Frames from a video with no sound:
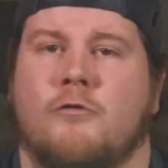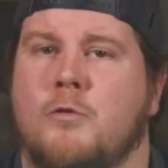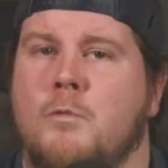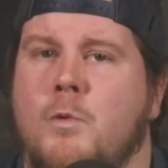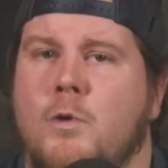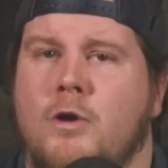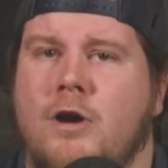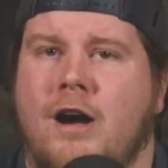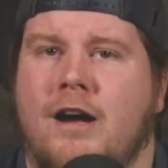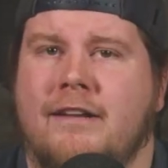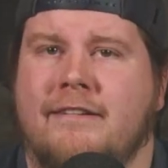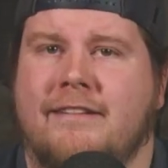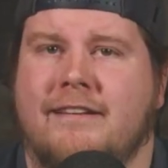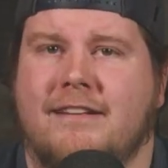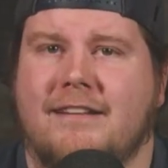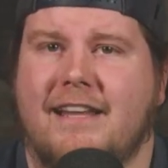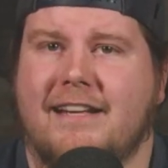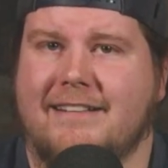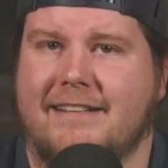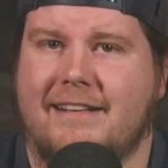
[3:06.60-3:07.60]
For more
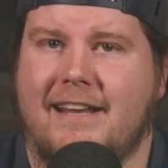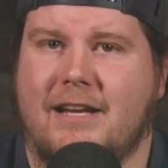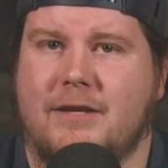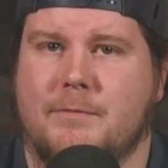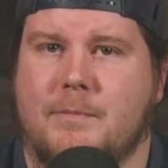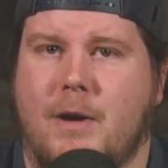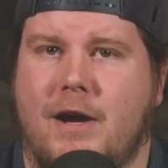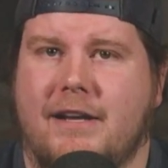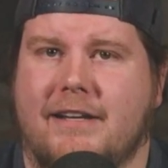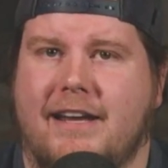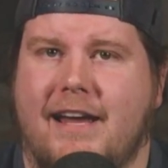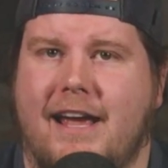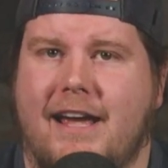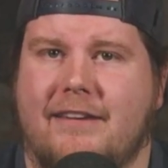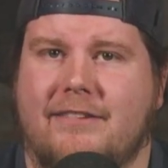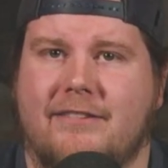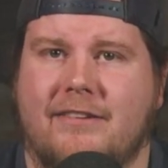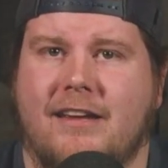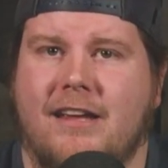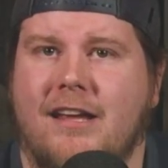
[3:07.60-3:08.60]
content like today's
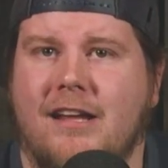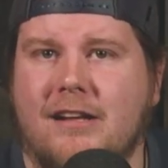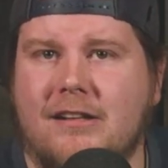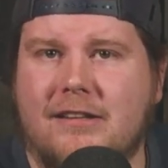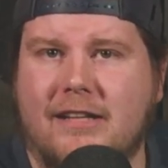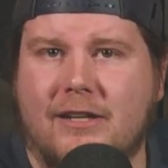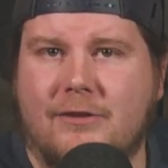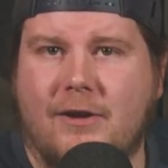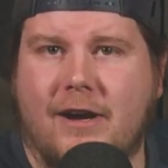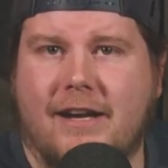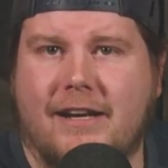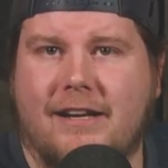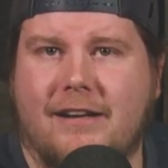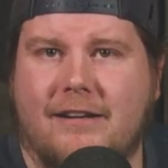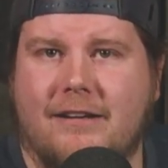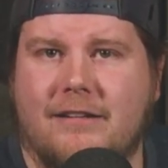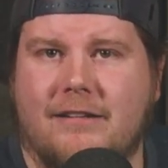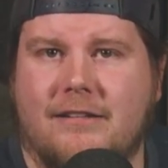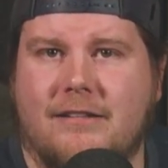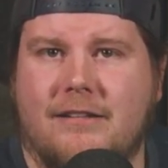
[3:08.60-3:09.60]
podcast, click right
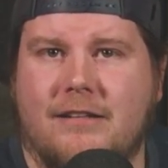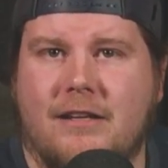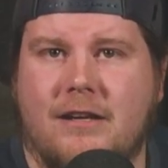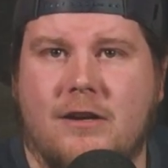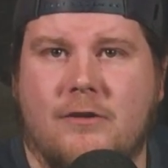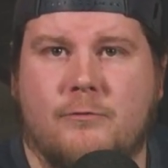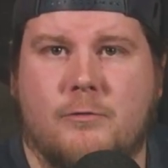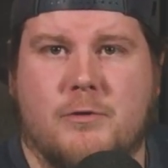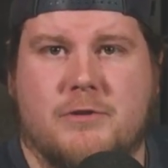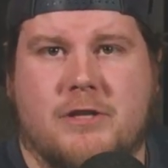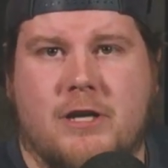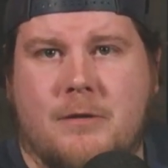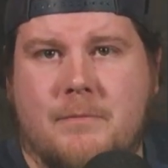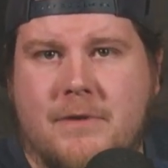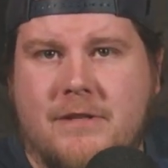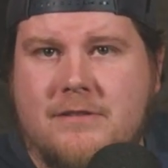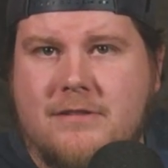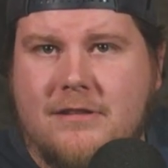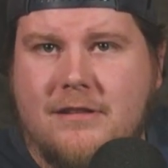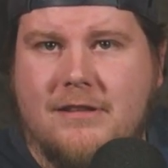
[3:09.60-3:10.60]
here. For
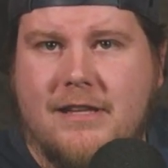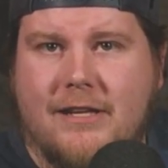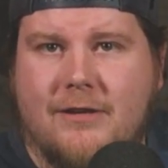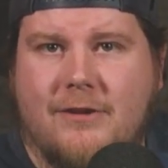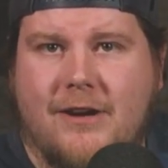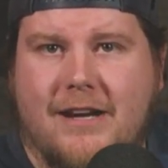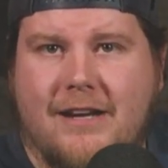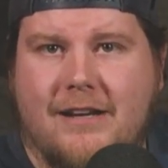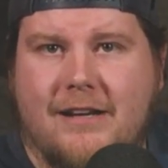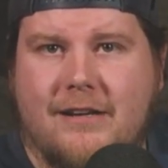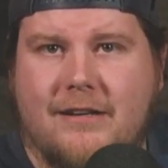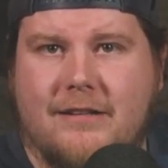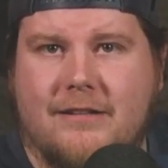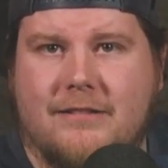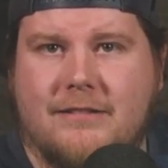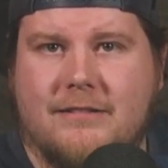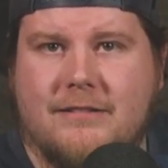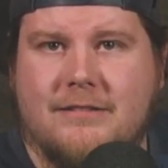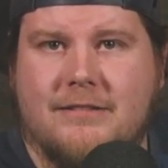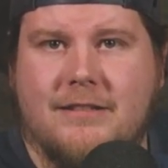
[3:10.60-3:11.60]
sermons, click right here.
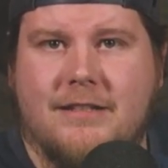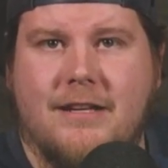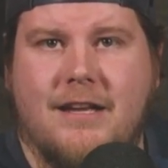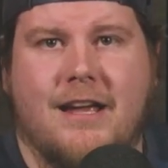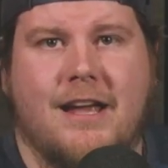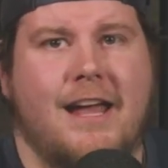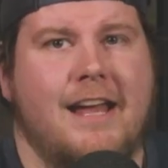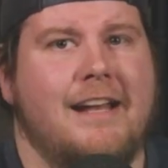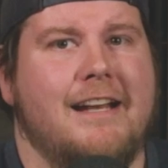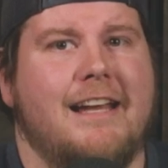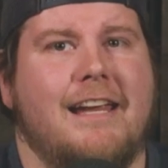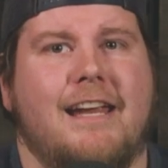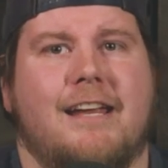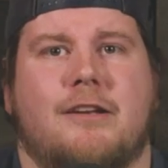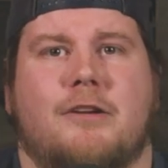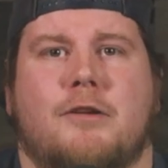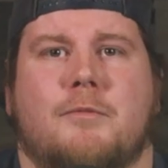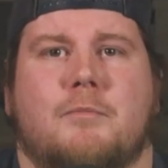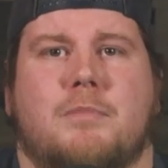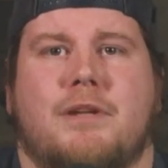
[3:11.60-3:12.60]
And
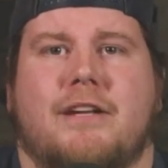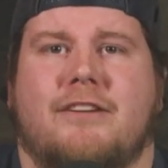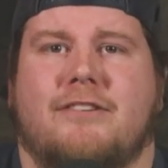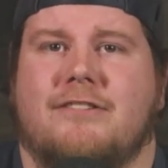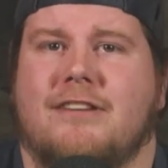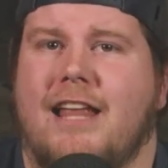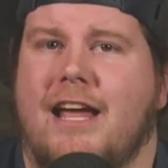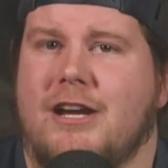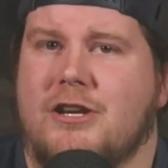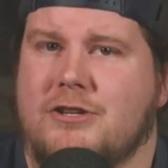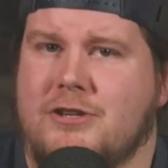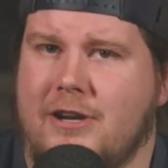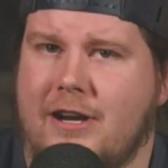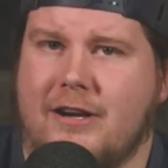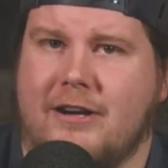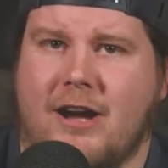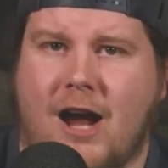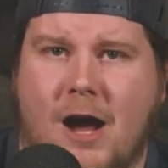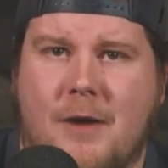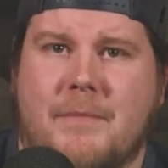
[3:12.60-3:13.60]
again, please like,
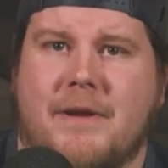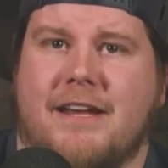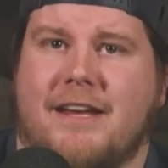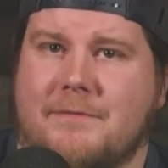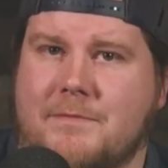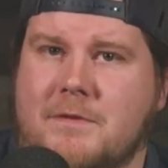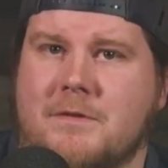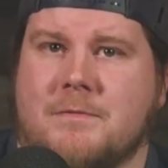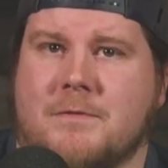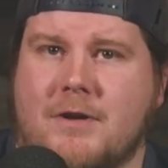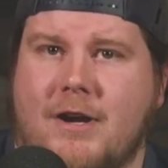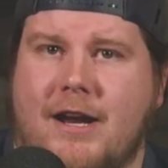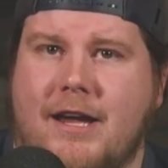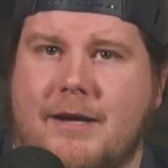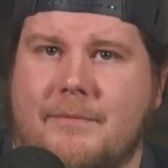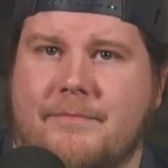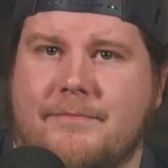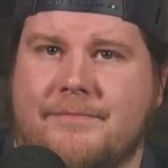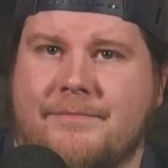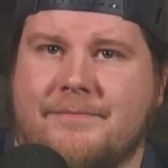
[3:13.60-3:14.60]
share, comment, and
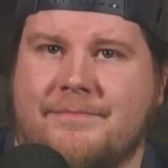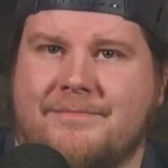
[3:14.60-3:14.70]
subscribe.